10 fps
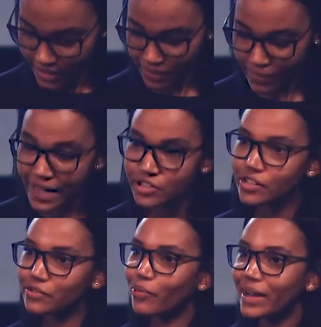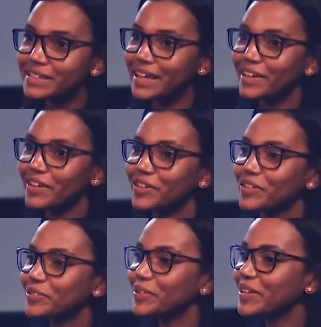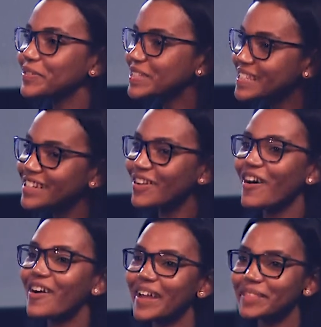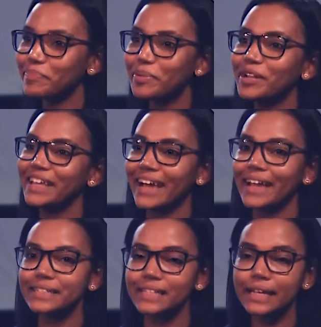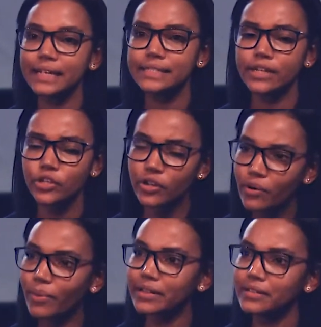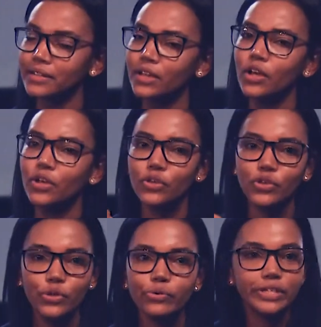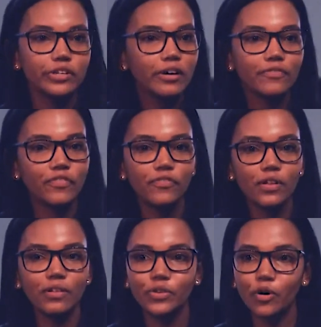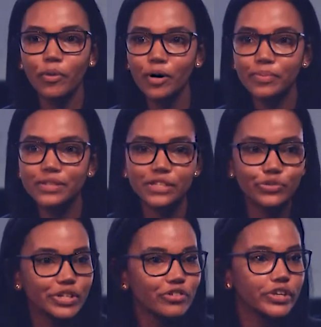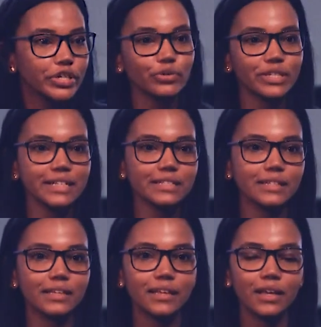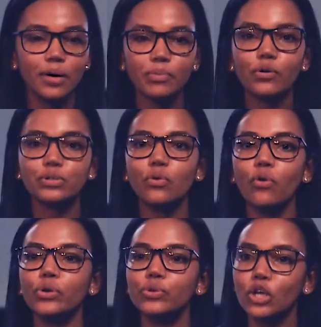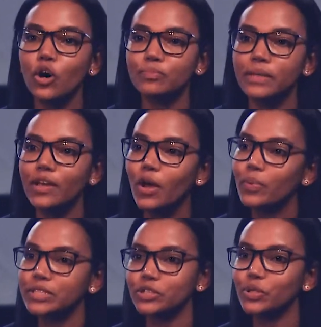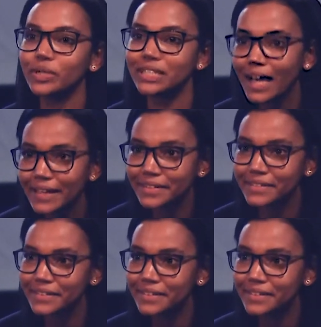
Imagine one day you're seeing God at the pearly gates and he said, you know what? You did not fulfill your purpose. You didn't reach your destiny because all you told me was that you were tired.